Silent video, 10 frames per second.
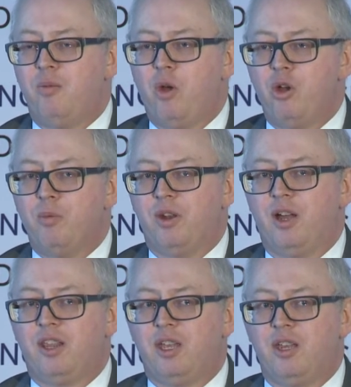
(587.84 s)
moment.
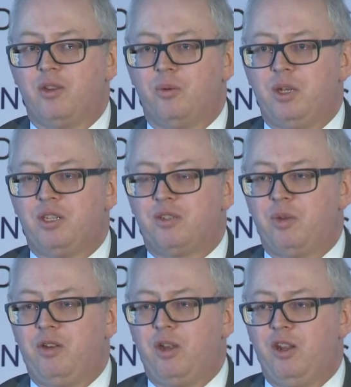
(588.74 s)
I think that we
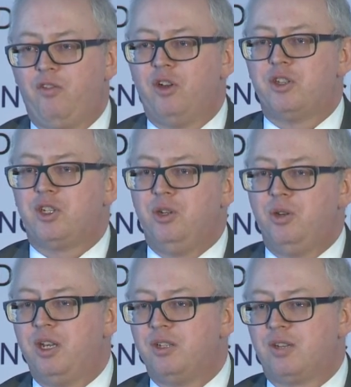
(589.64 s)
in the first 2
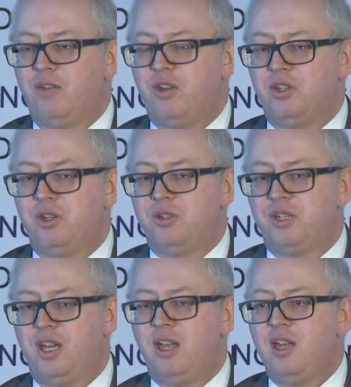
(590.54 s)
years of Giving
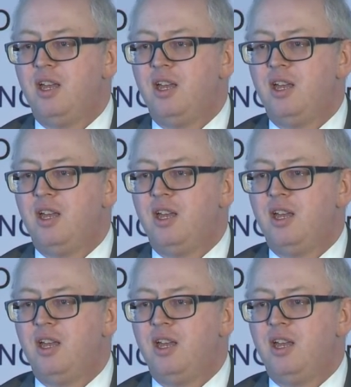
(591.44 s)
Tuesday,